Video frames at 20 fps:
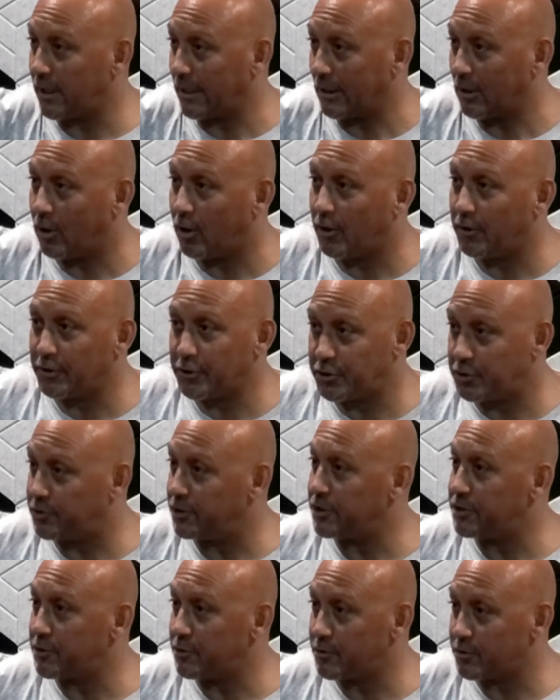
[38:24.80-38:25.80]
like all the
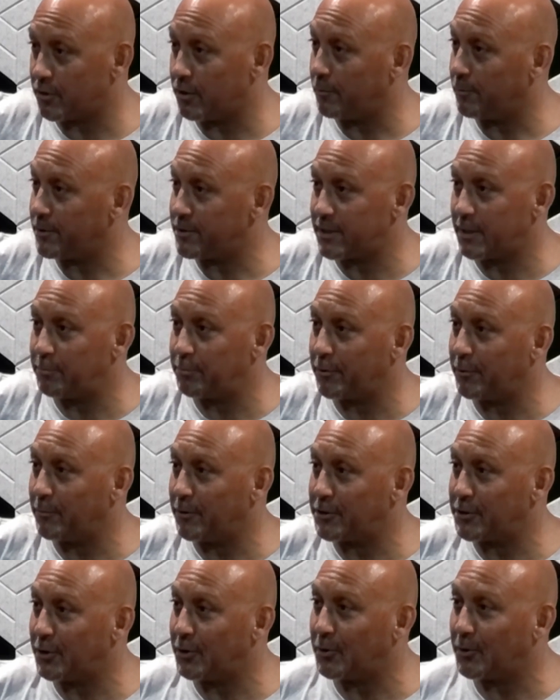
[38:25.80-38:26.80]
jiu-jitsu tournaments. They pretty much hold